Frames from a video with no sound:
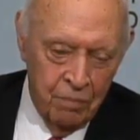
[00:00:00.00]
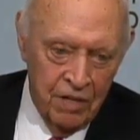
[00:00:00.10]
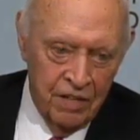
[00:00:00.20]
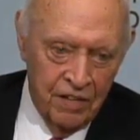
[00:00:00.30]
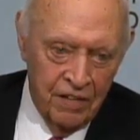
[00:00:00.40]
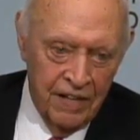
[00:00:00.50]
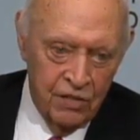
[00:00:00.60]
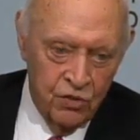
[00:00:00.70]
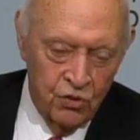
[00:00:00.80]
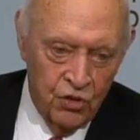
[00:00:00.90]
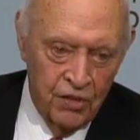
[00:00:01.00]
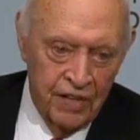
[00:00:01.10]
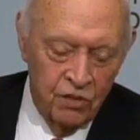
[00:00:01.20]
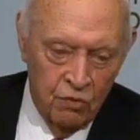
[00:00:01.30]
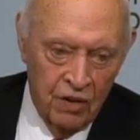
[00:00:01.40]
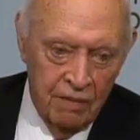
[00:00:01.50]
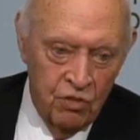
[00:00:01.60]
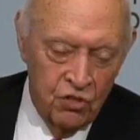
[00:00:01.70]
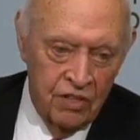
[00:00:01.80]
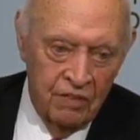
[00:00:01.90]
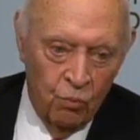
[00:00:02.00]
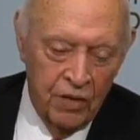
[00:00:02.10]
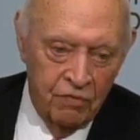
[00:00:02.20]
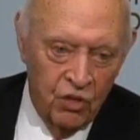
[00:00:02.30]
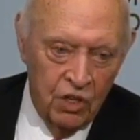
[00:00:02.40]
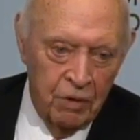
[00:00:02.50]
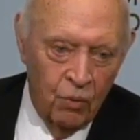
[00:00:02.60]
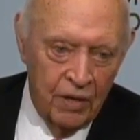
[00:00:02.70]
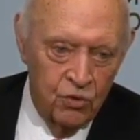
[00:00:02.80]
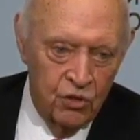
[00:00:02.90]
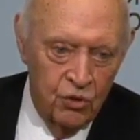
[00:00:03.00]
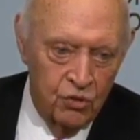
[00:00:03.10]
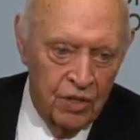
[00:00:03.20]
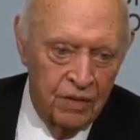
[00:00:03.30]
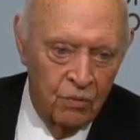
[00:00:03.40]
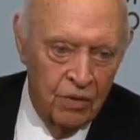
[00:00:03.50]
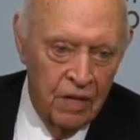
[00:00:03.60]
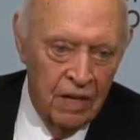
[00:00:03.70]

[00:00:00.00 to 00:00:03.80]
at a meeting of the National Security Council, if you have this wonderful army, why don't you use it?